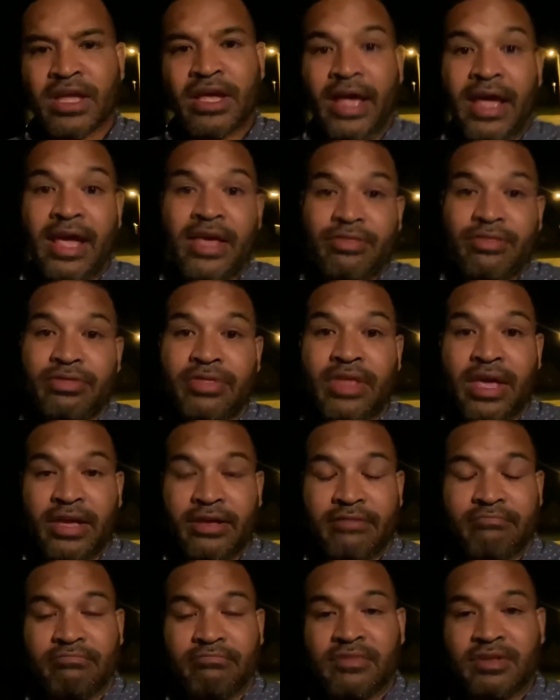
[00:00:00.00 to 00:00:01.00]
And
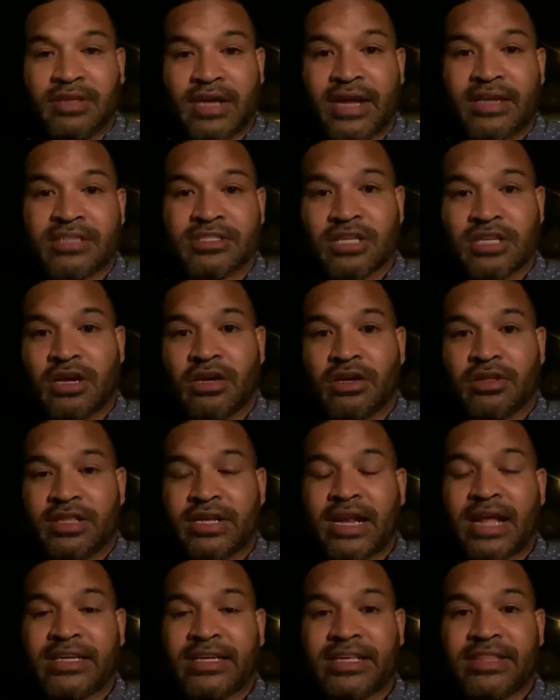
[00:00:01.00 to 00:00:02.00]
they kind of saw that
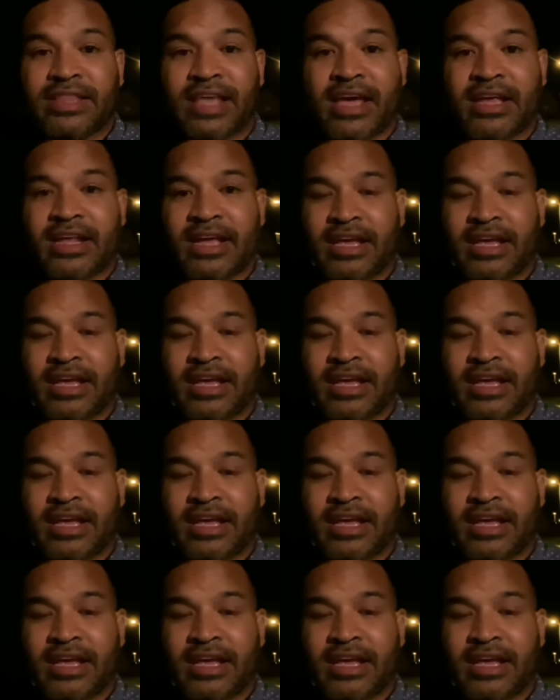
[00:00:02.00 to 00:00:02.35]
I did that